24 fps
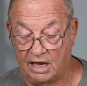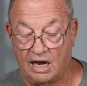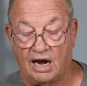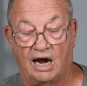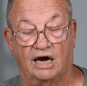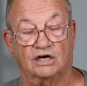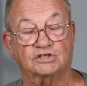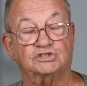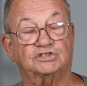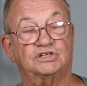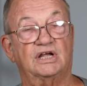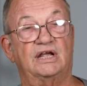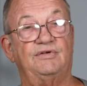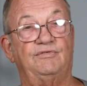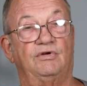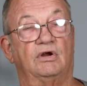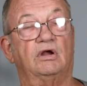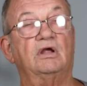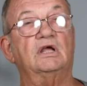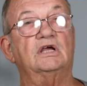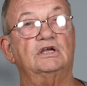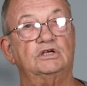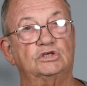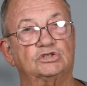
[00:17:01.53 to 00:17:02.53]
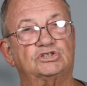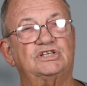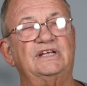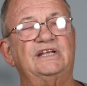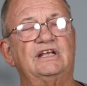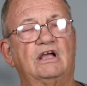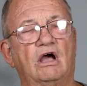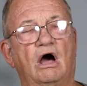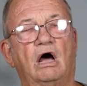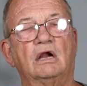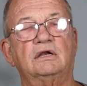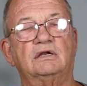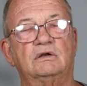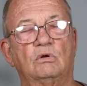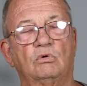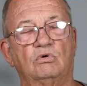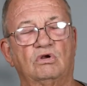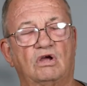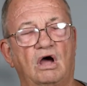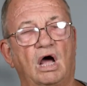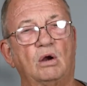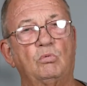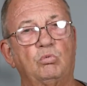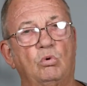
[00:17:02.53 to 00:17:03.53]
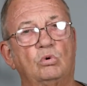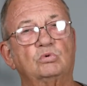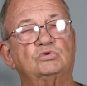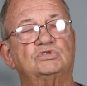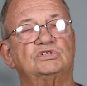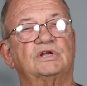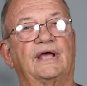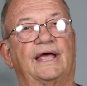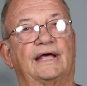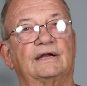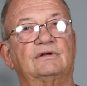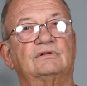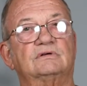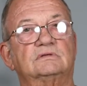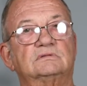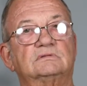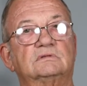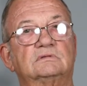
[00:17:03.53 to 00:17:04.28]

our Savior. You see, God, God wants that.